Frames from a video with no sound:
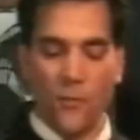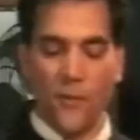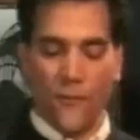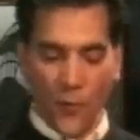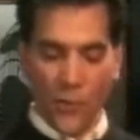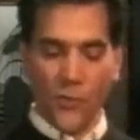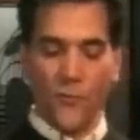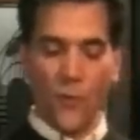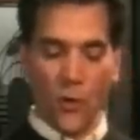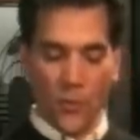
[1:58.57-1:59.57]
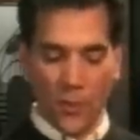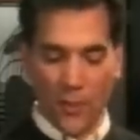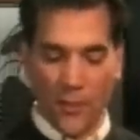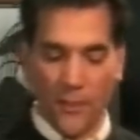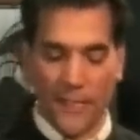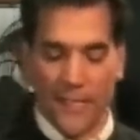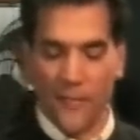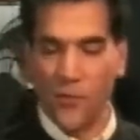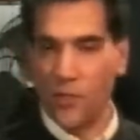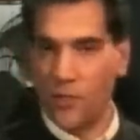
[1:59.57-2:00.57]
reverse formula. It
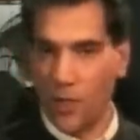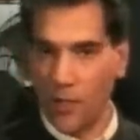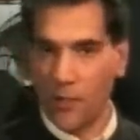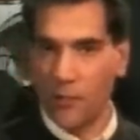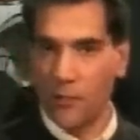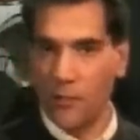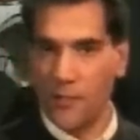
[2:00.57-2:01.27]
gives a darker,